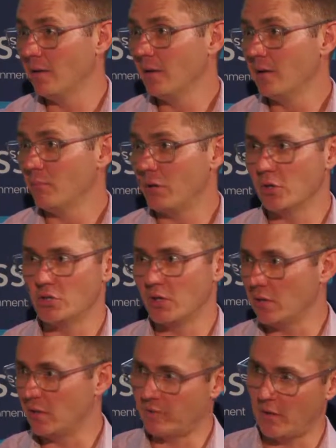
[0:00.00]
Because you're going
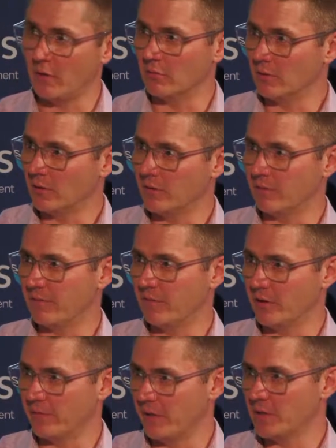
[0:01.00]
to default on the
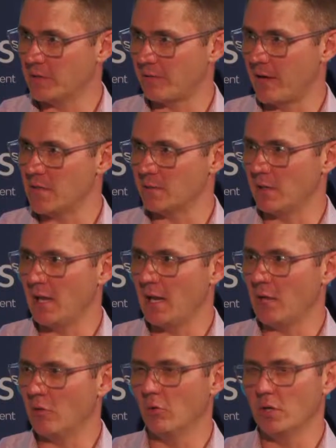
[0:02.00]
first arrangement,
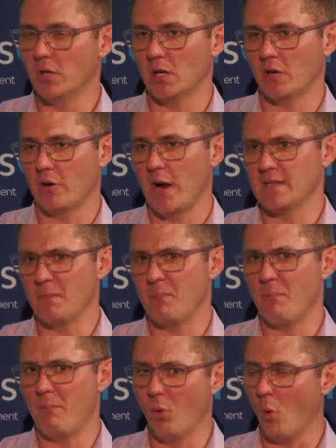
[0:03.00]
and all you're going to create is a
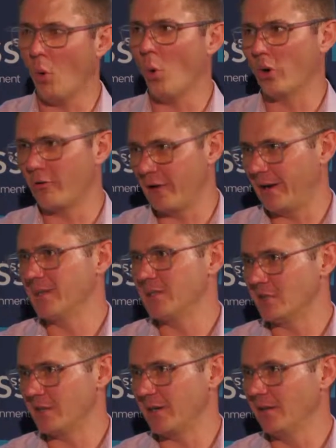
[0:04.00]
poor credit history.